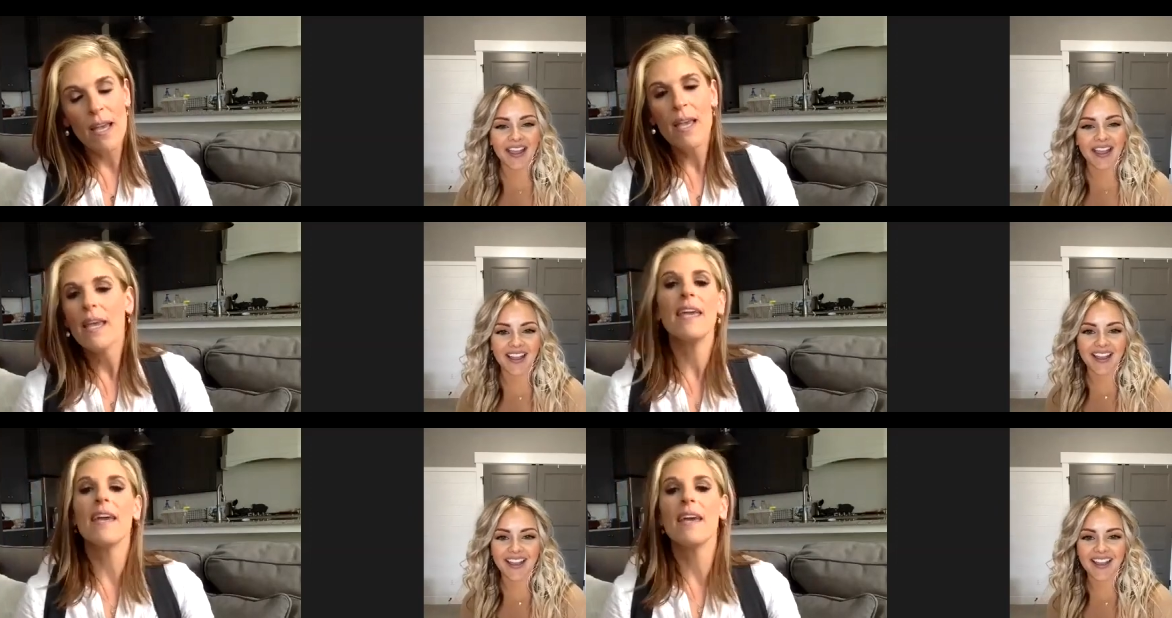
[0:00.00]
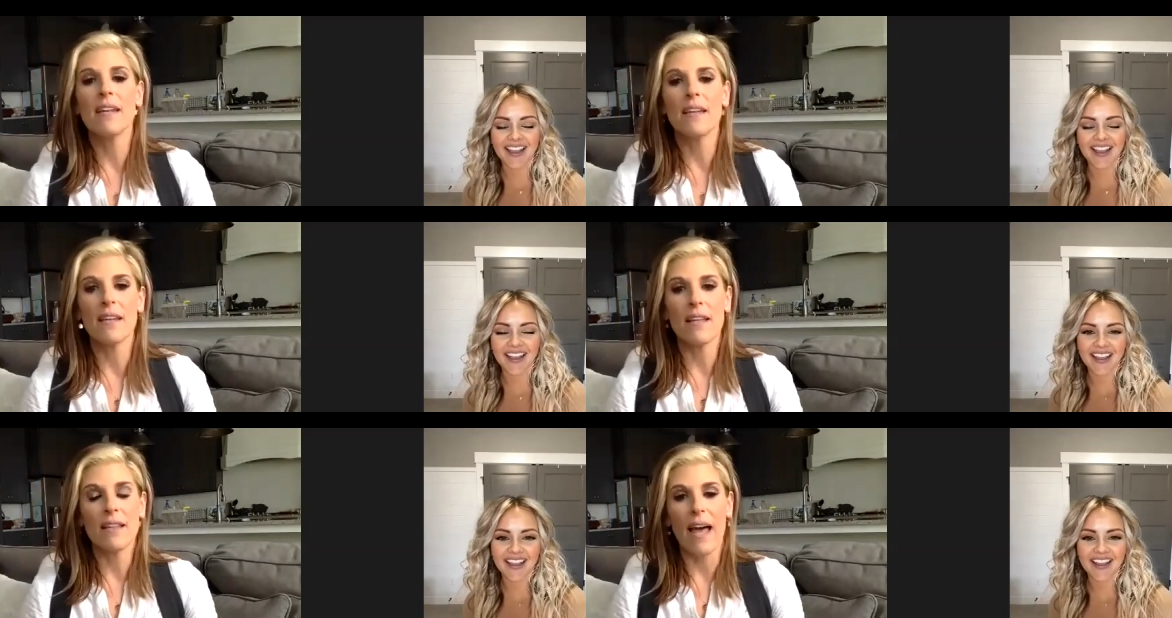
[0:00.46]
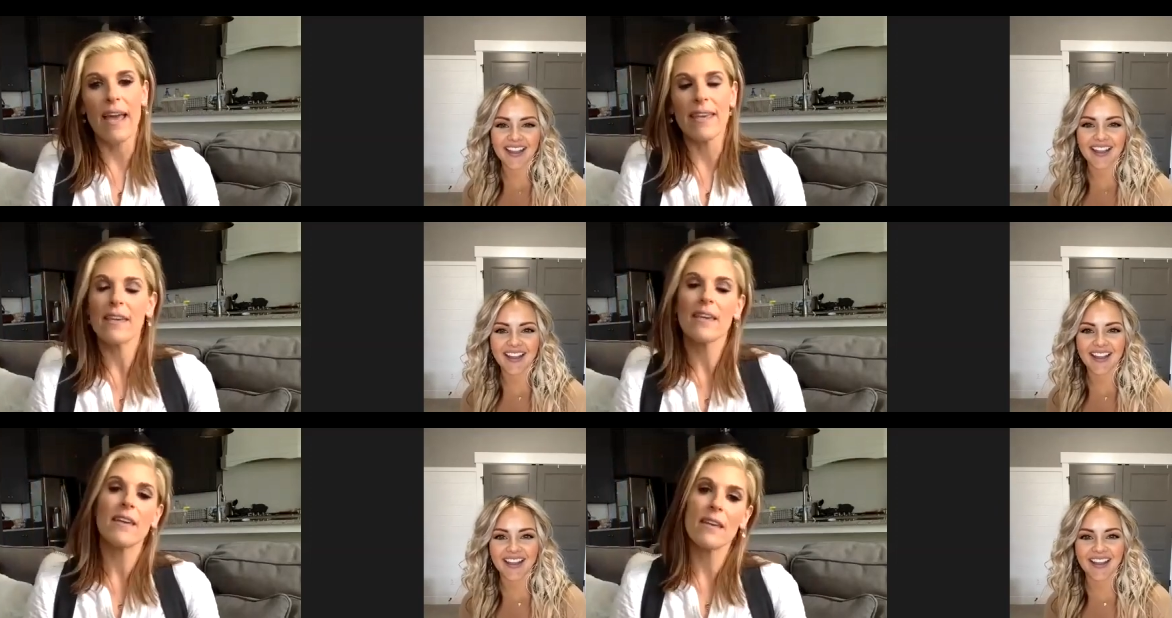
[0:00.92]
Speaker 1: in like
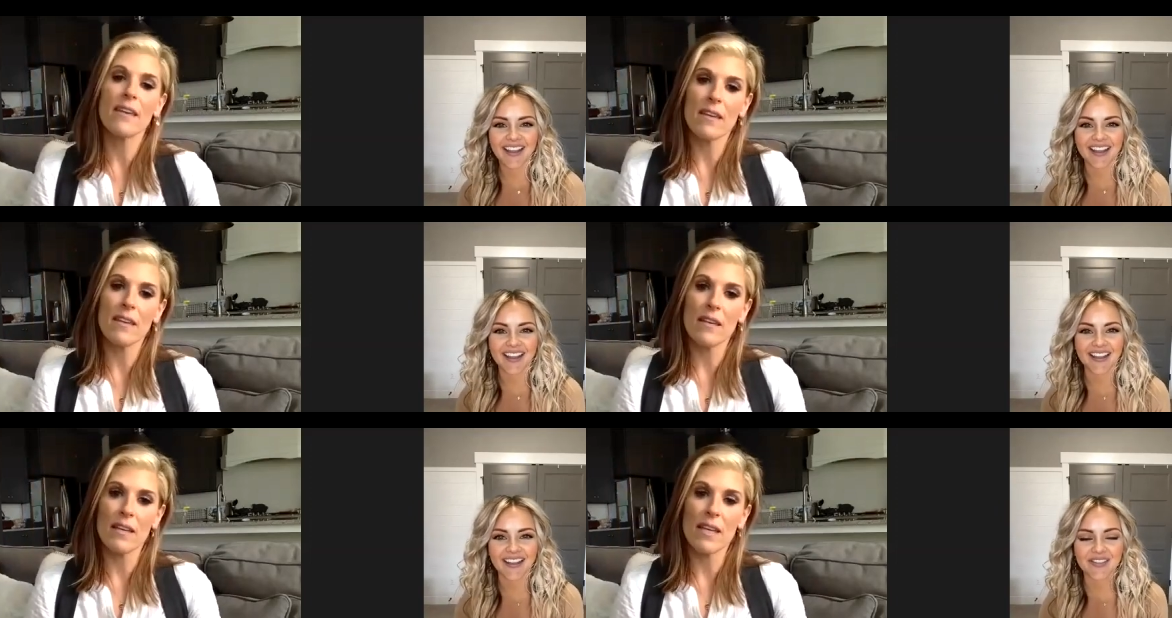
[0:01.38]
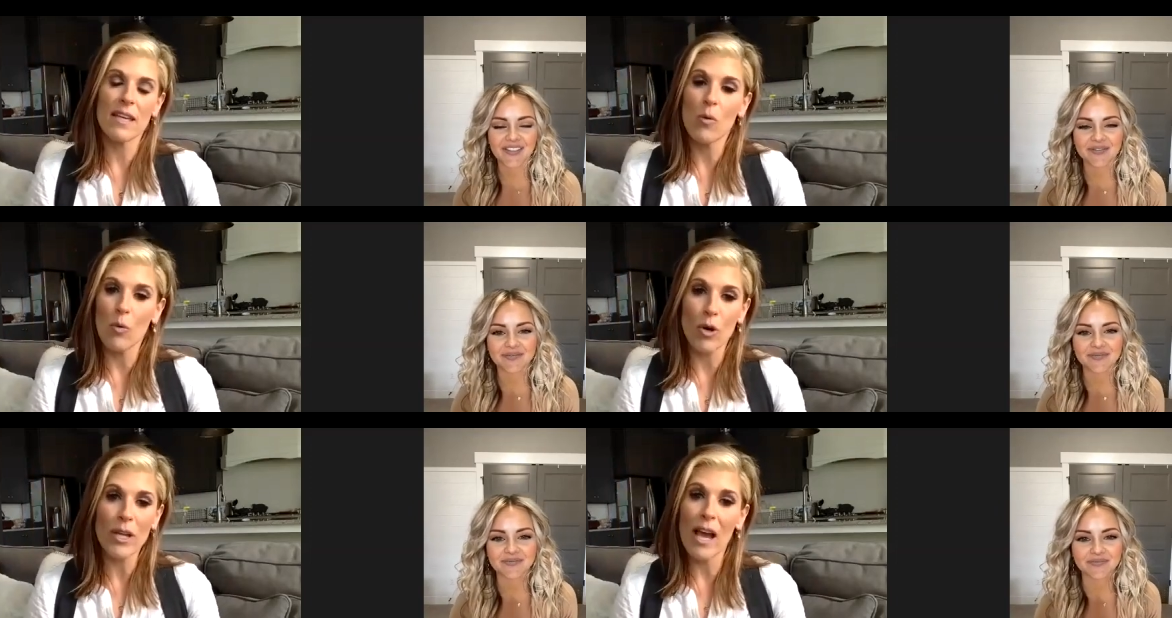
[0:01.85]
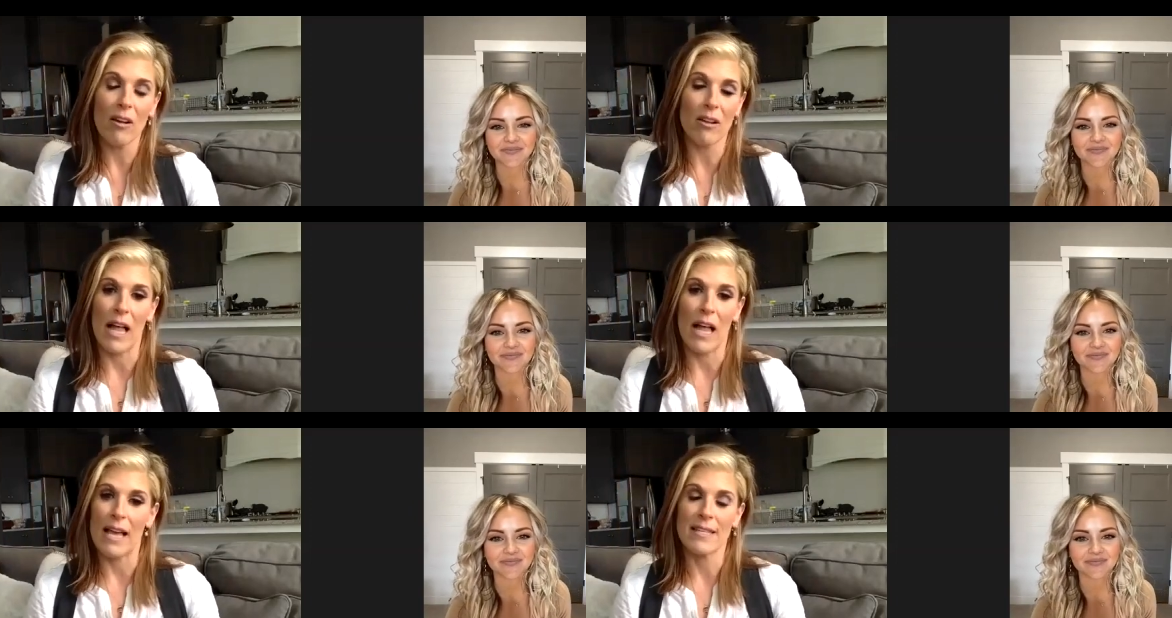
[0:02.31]
in a workout
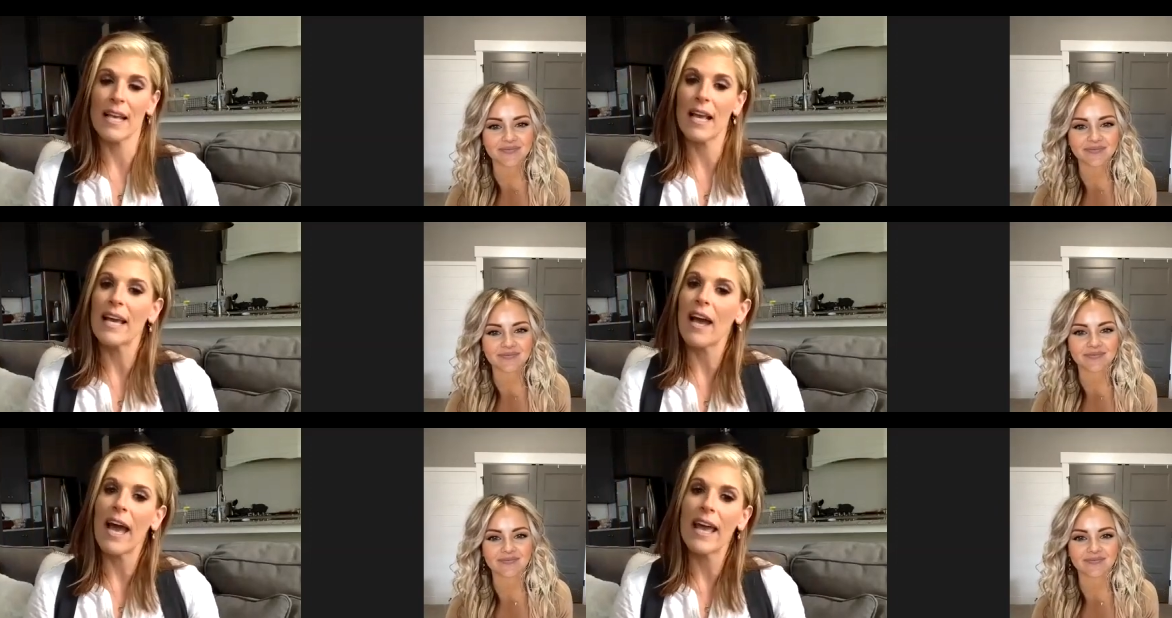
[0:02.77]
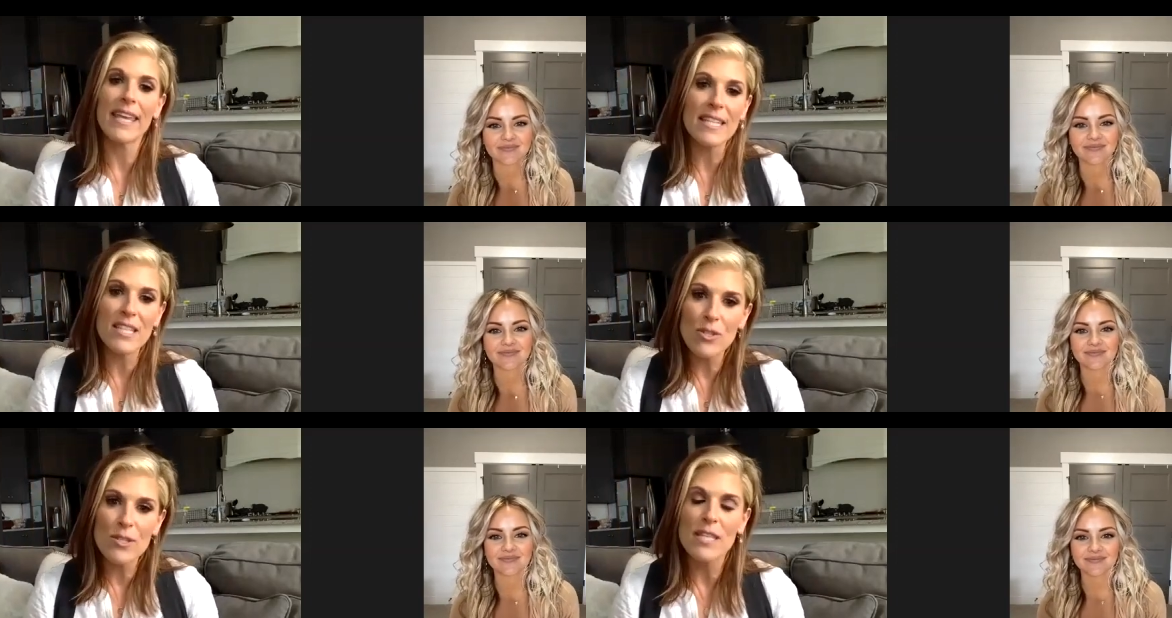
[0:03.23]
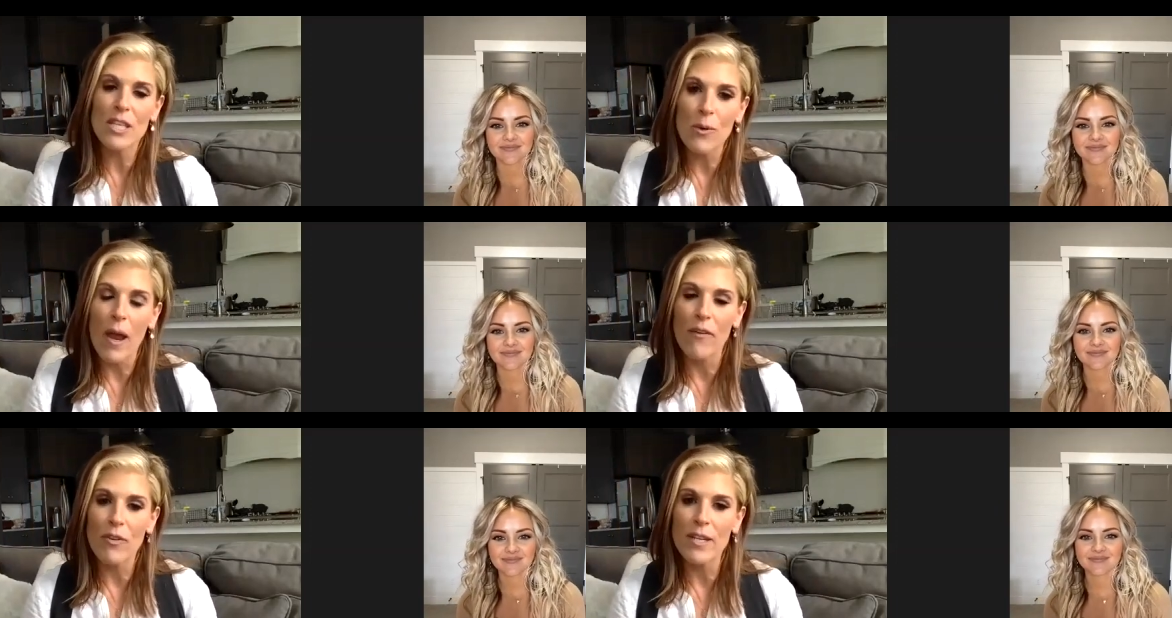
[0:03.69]
class. Like I, I get to see you
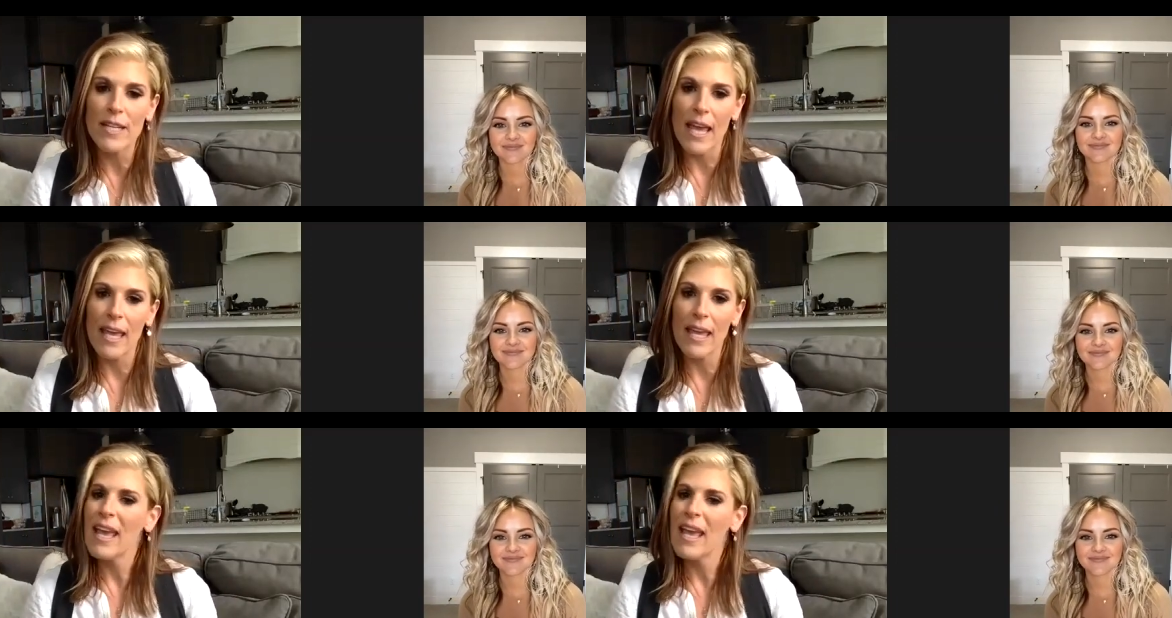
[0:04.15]
every day